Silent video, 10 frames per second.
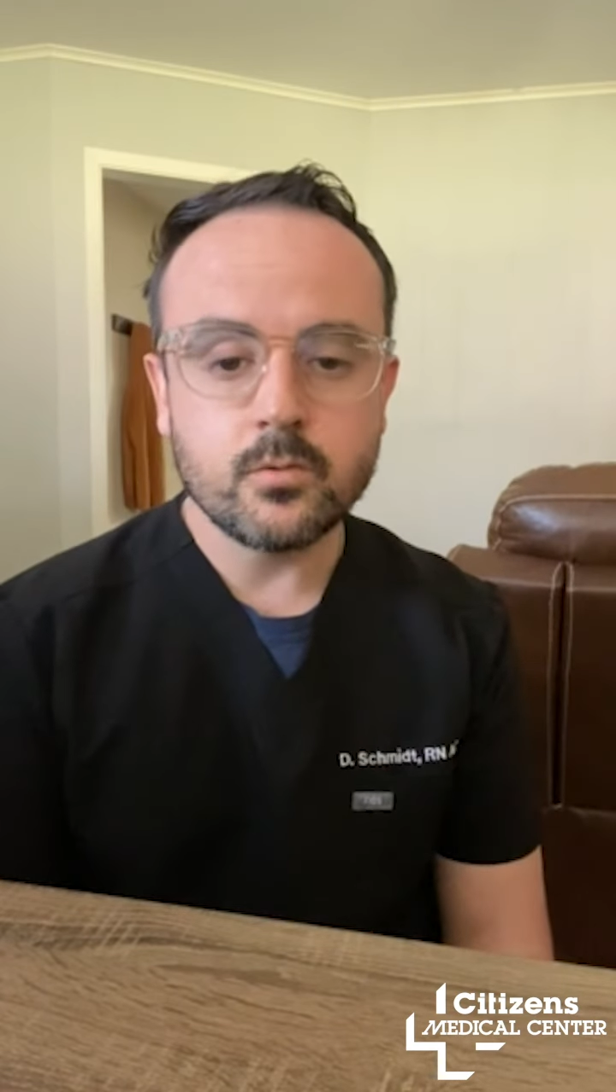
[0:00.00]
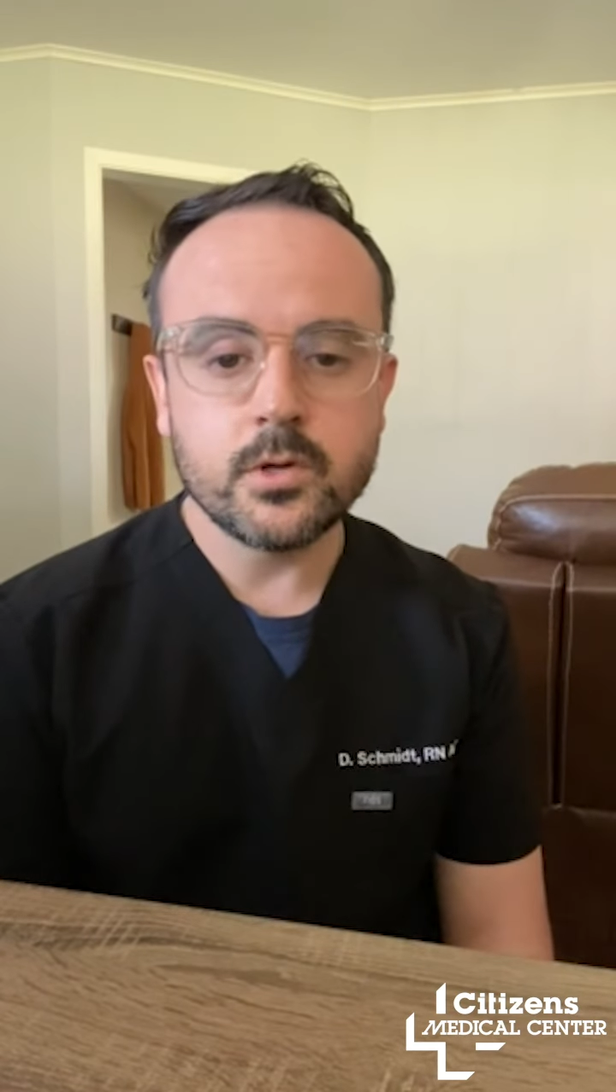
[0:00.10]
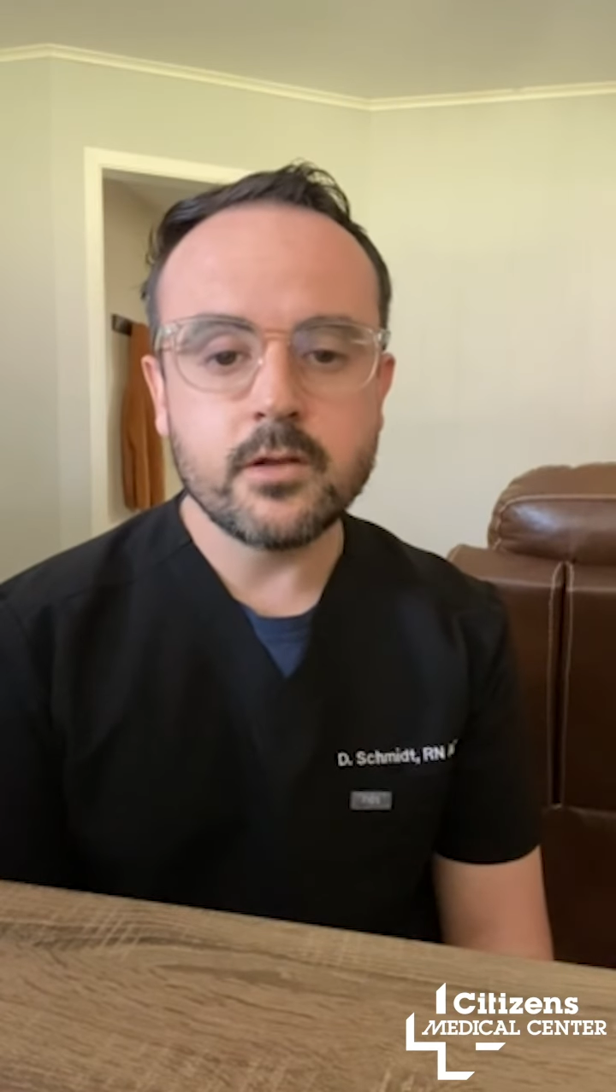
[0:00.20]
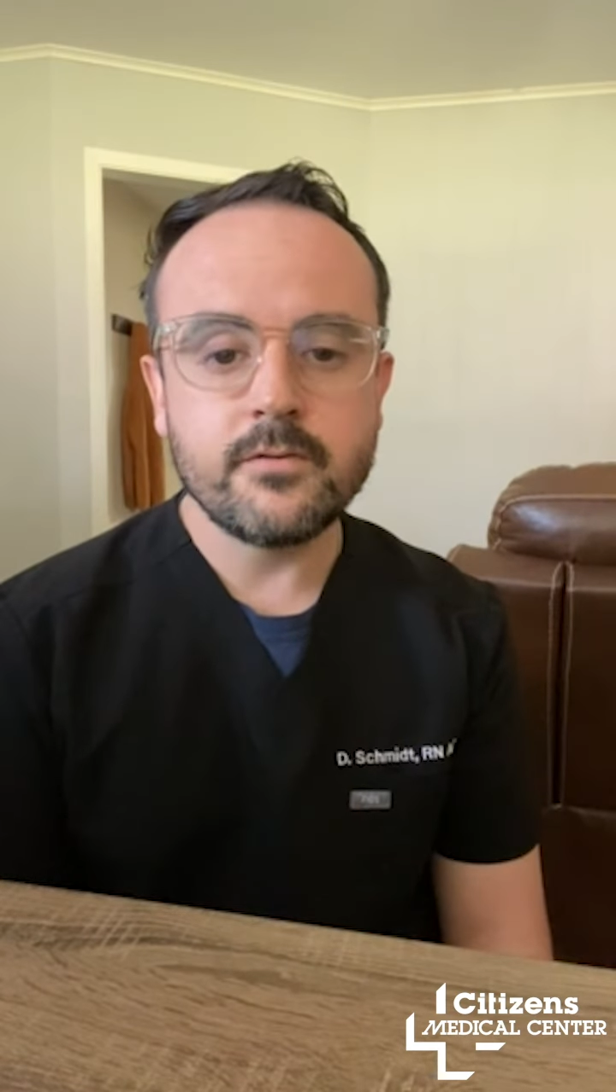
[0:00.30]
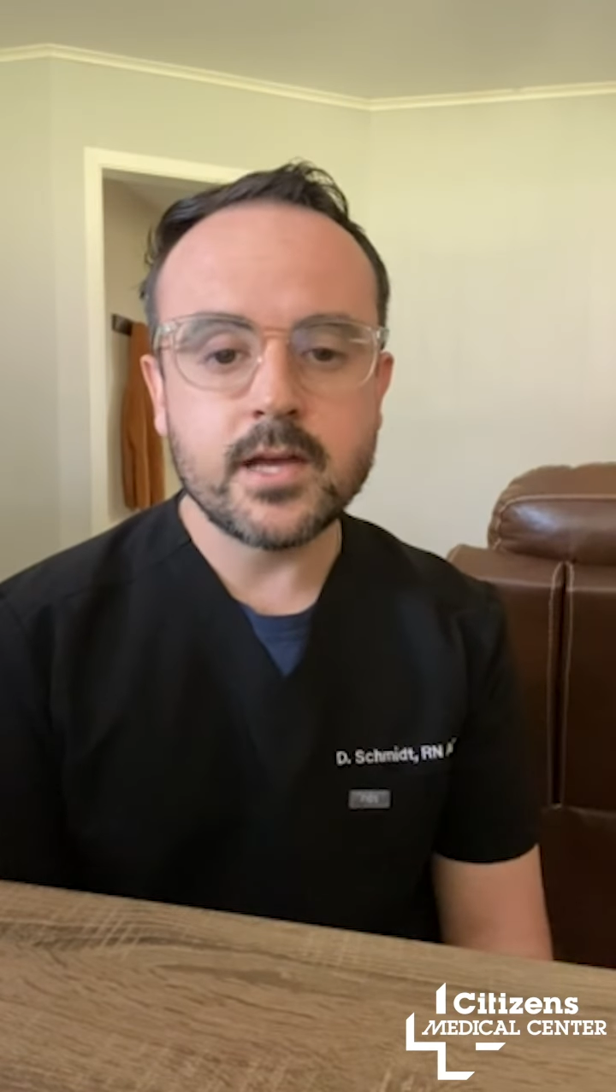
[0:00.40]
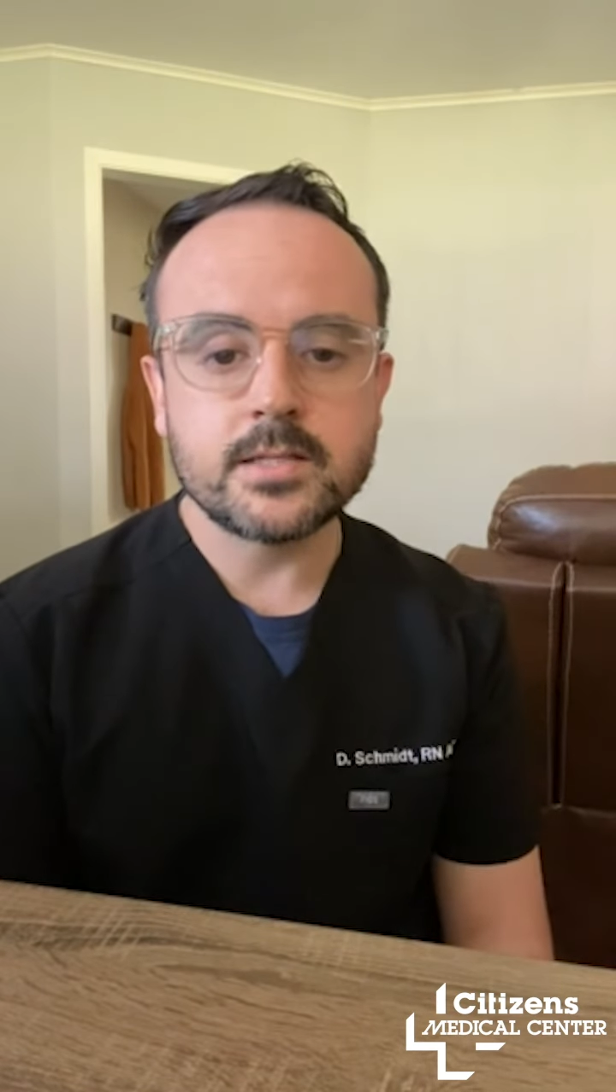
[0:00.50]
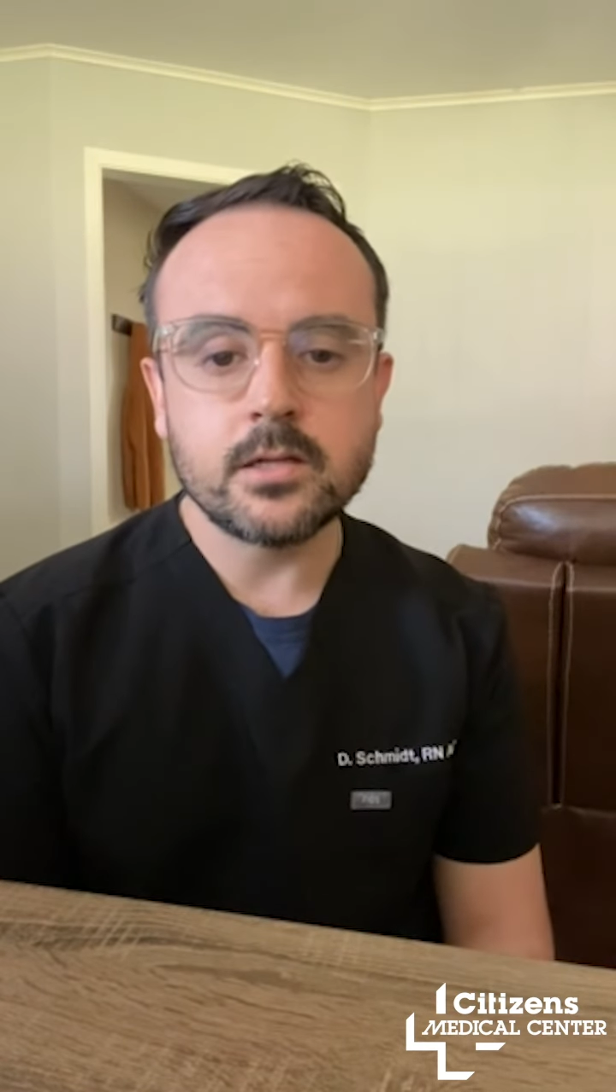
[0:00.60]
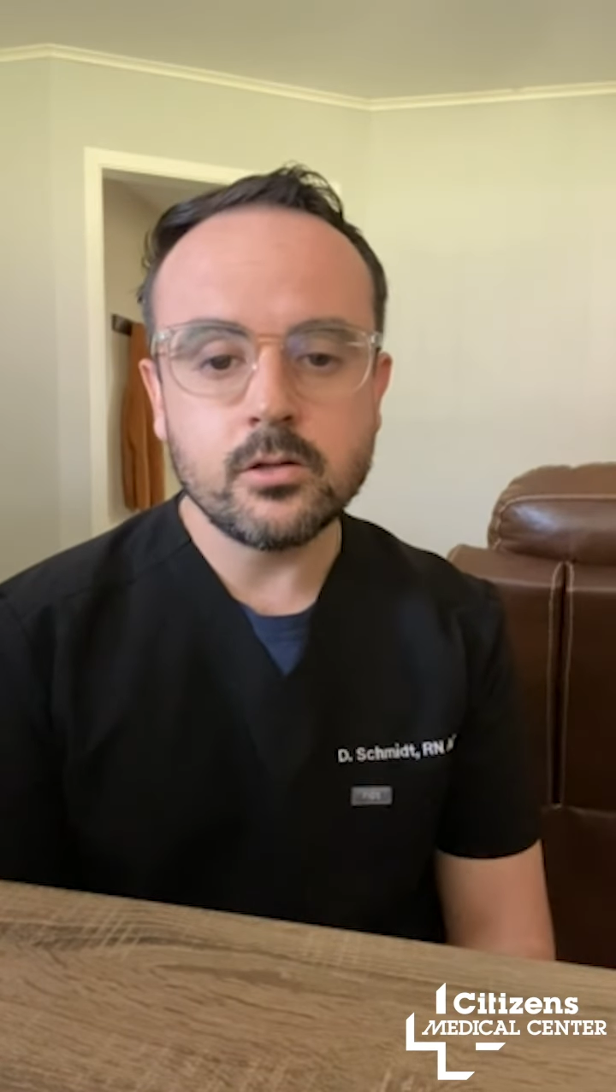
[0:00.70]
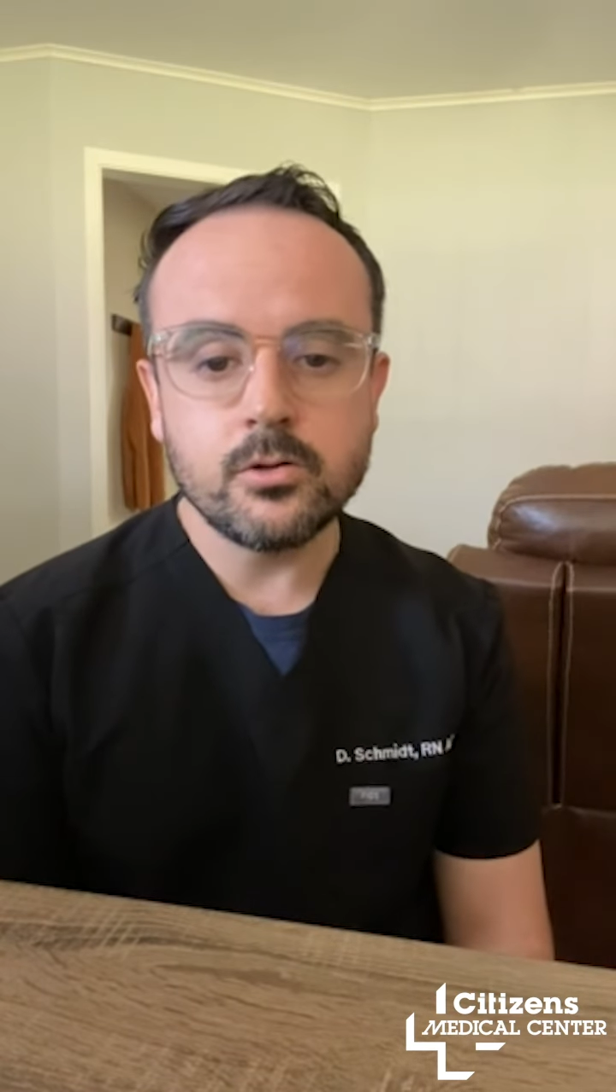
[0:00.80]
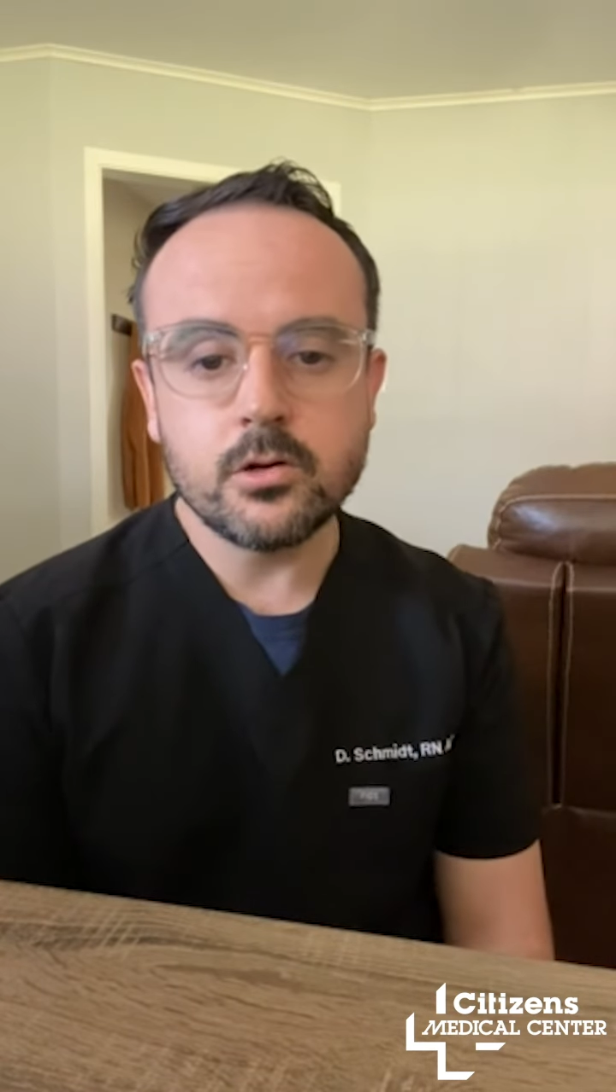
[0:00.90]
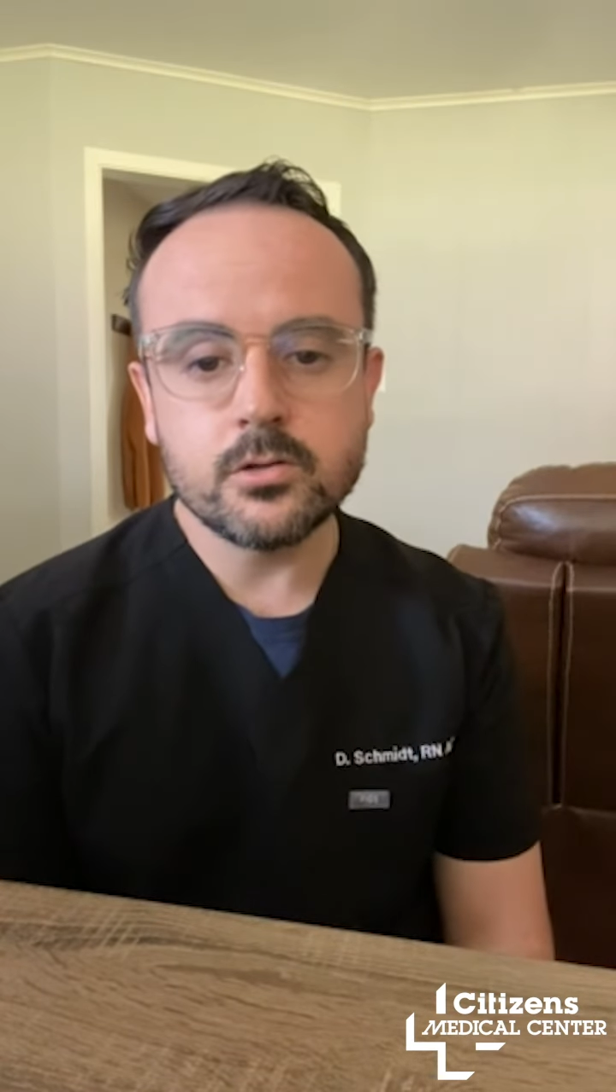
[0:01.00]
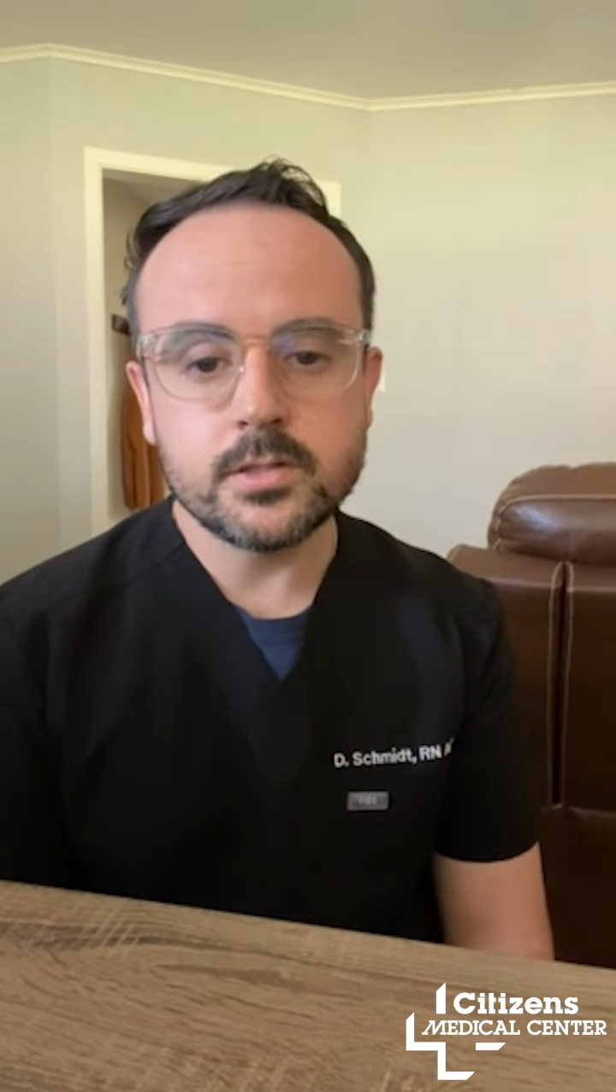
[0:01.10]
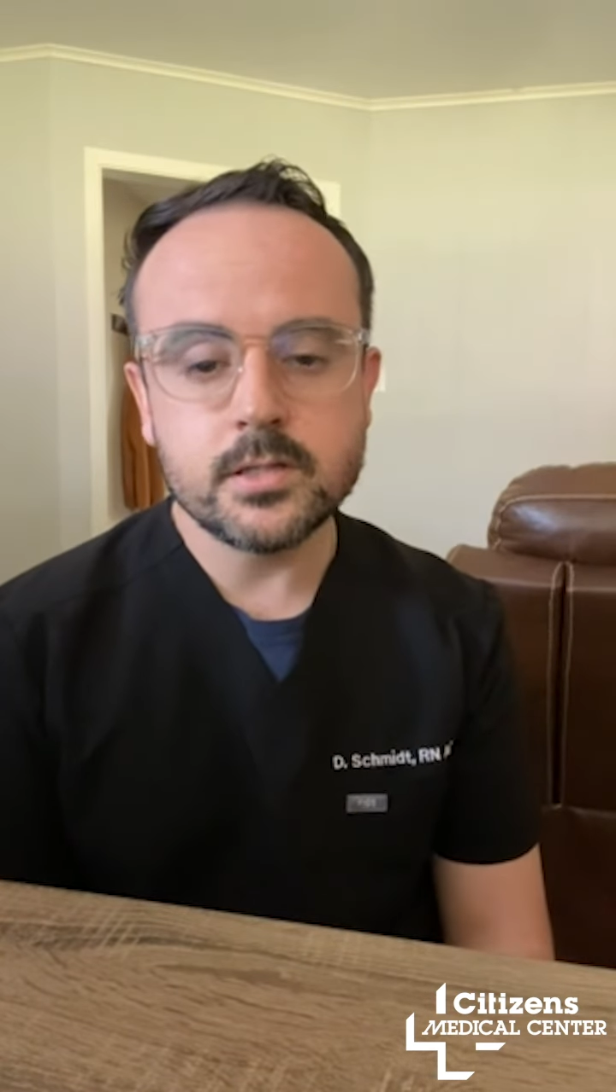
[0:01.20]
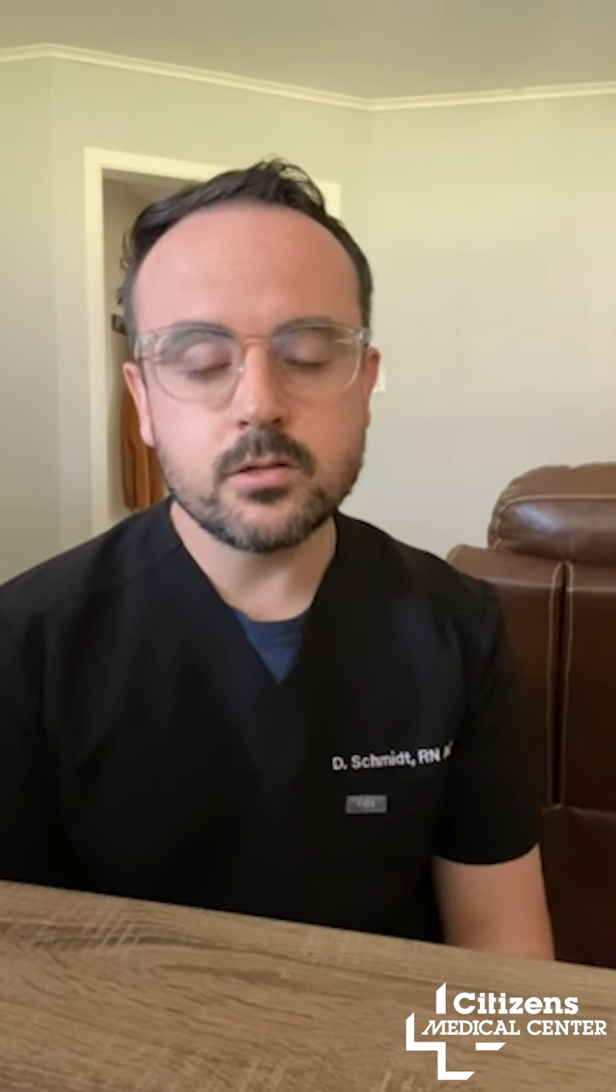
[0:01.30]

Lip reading: when a fasting glucose is